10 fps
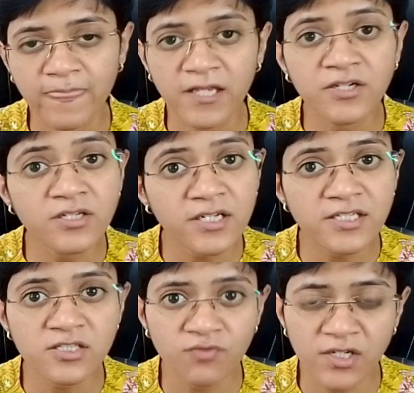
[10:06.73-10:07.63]

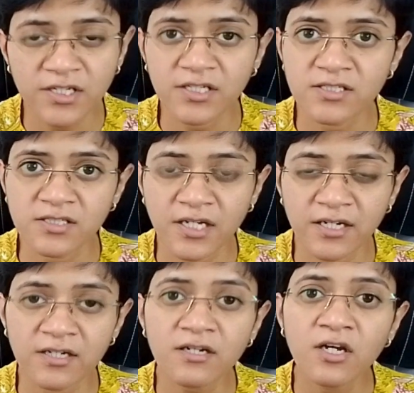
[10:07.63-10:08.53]
Intense swelling is
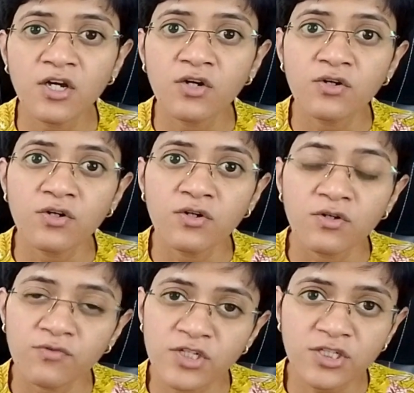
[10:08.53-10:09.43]
there
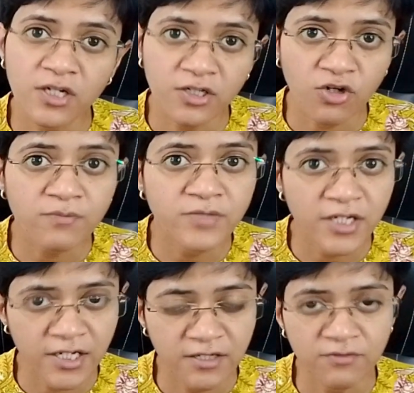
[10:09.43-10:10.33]
which cut off the
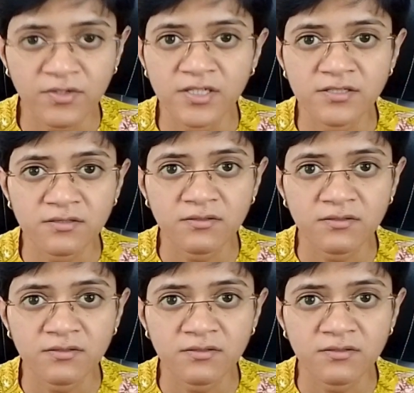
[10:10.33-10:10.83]
airways.